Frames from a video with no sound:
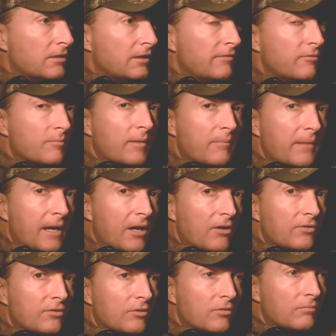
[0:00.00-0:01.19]
even my
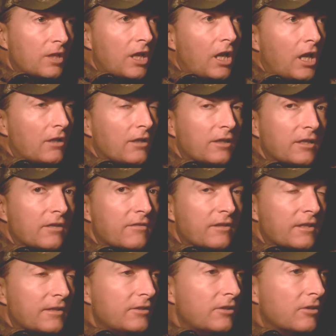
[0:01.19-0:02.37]
mouth going man, that kind of
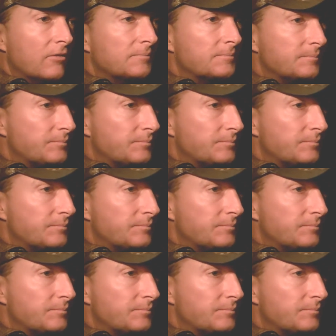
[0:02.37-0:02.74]
thing, you know.